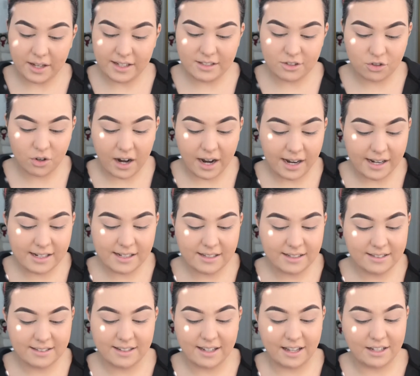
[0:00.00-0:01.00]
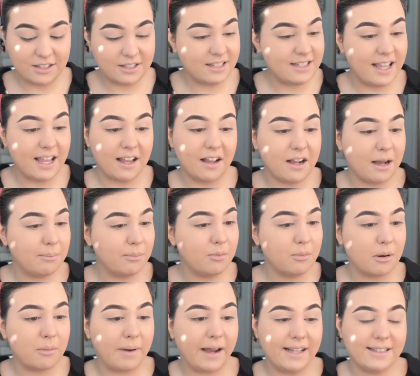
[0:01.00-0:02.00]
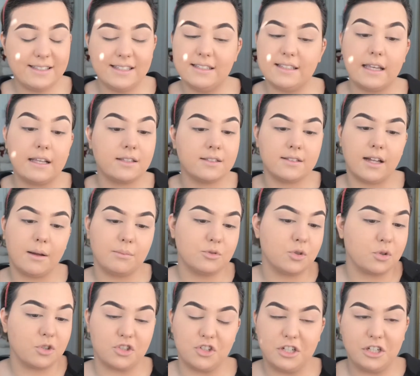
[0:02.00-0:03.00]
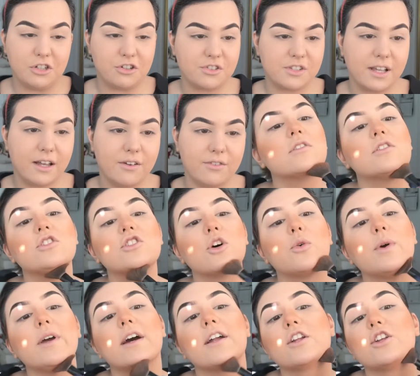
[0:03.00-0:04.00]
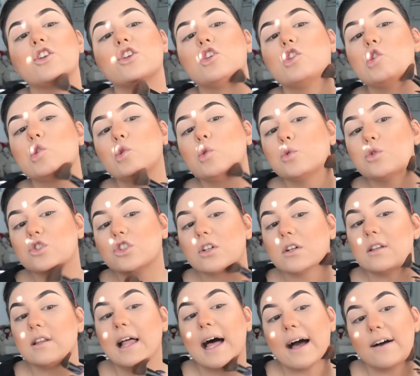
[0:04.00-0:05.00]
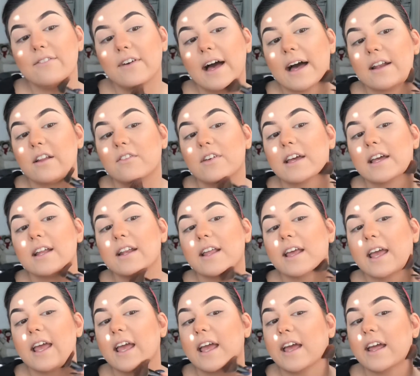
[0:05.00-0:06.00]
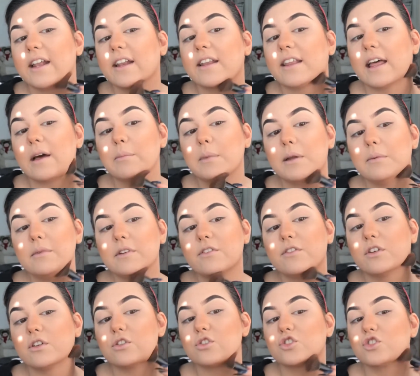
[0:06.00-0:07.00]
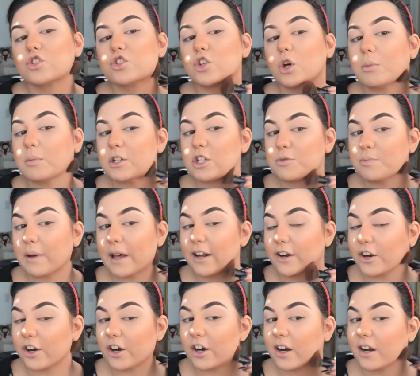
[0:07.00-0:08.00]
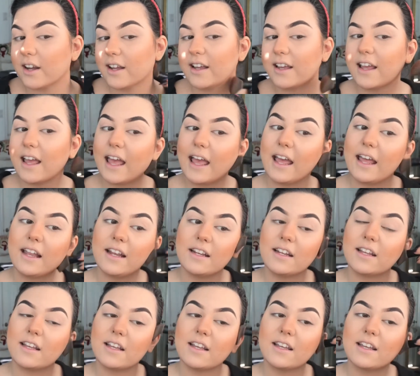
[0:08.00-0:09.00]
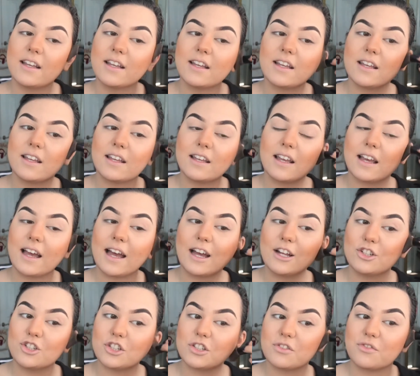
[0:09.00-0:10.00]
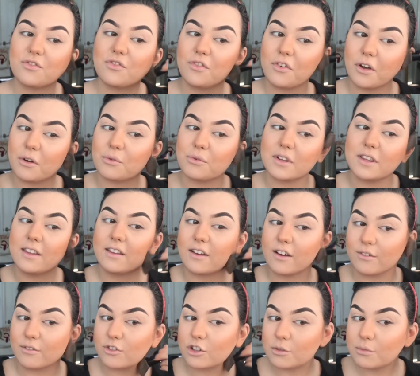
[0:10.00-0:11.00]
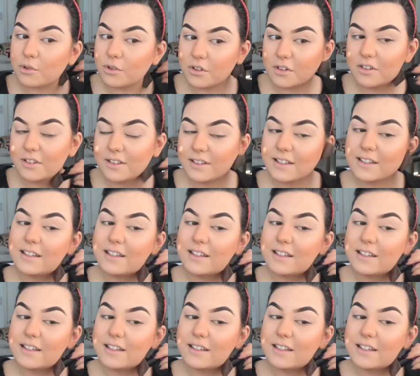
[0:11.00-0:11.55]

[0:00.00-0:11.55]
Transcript: I tried to take a couple more bites. He's like, stop torturing yourself. So we got a huge laugh out of it, and that made me feel so much better, and I just felt really comfortable.